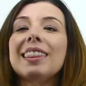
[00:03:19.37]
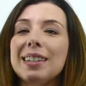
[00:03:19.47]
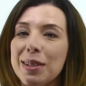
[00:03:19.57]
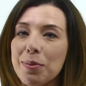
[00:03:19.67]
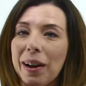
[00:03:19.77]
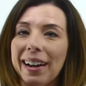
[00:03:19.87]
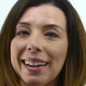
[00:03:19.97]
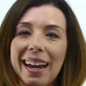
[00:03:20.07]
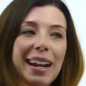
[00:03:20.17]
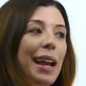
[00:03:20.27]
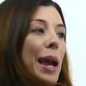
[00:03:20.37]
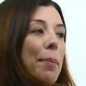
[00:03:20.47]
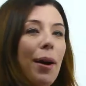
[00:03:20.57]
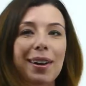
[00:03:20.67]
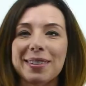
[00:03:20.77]
This is why I get a
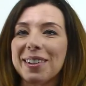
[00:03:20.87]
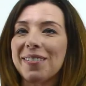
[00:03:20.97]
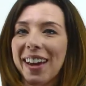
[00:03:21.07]
positive